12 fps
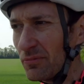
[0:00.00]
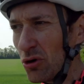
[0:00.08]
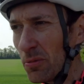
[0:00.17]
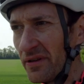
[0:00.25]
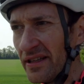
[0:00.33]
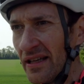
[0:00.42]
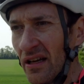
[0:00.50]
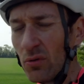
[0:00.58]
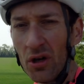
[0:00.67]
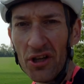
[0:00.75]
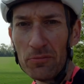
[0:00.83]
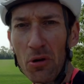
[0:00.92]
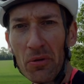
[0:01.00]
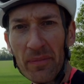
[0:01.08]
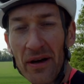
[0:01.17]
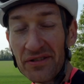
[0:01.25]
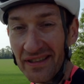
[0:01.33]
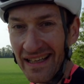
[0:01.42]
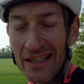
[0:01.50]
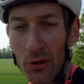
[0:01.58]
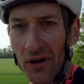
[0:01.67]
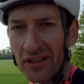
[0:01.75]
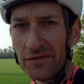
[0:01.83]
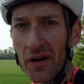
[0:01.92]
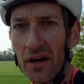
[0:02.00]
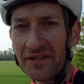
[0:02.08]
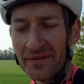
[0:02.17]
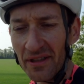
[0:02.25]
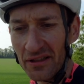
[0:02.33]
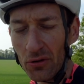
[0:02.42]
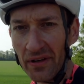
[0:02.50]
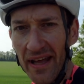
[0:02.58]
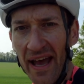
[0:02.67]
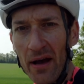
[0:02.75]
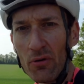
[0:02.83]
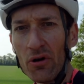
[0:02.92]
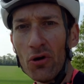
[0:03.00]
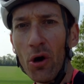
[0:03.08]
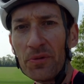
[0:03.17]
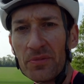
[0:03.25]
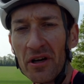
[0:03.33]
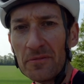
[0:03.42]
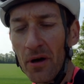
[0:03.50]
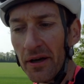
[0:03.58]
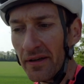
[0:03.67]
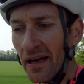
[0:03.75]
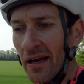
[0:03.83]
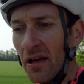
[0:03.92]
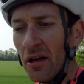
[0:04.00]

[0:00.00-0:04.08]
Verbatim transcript: probably. Well, no, probably about it. It's not as fast because it's not an aero optimised bike,